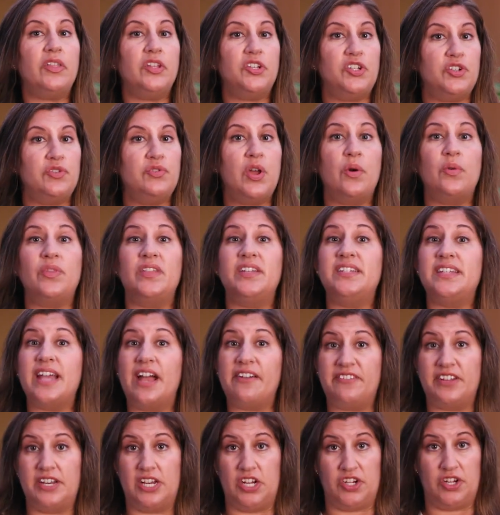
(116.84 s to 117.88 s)
that you know the
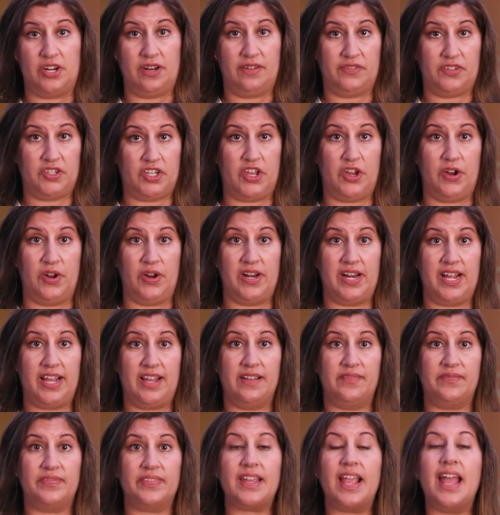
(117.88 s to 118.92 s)
definition of security,
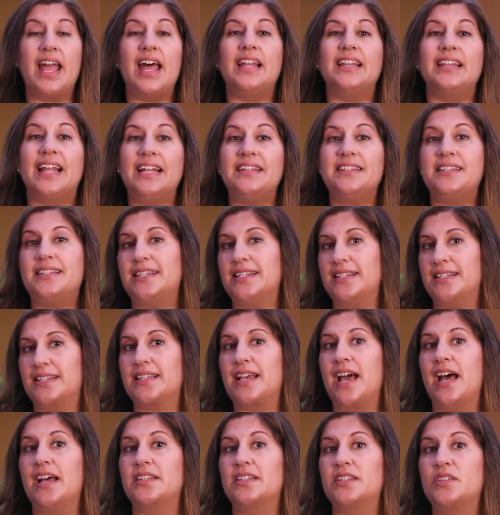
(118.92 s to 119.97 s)
let's
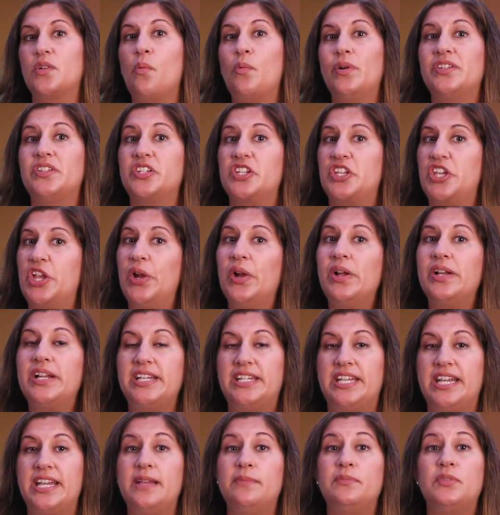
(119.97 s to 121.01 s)
discuss what security
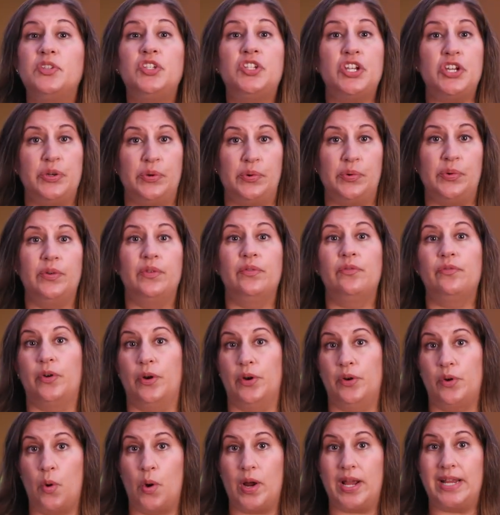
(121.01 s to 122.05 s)
teams do for
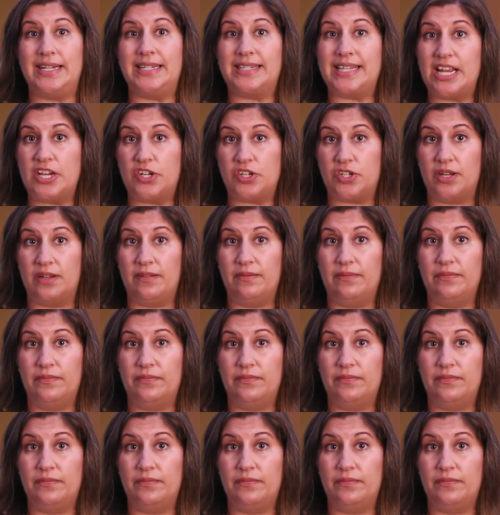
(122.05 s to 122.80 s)
an organization.